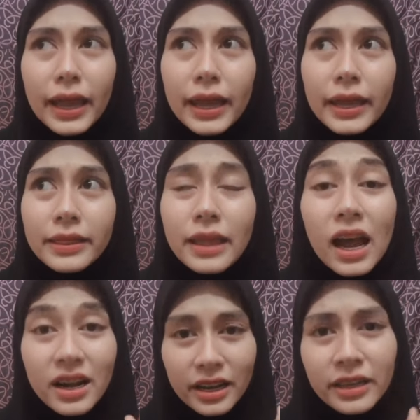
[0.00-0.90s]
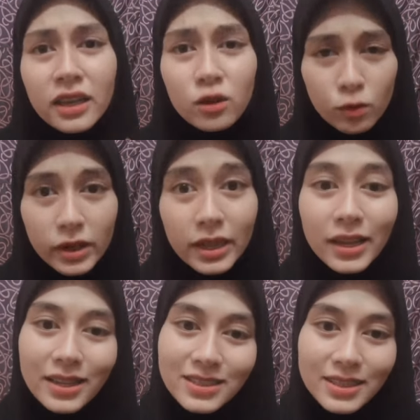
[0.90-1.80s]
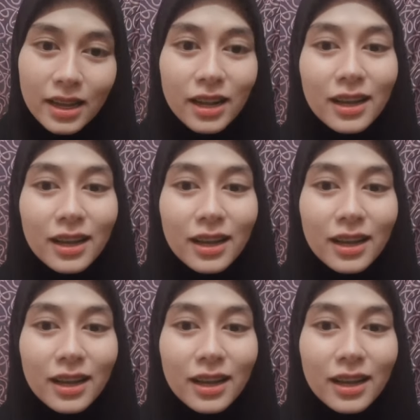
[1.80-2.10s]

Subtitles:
at Arena Kuala Kangsar.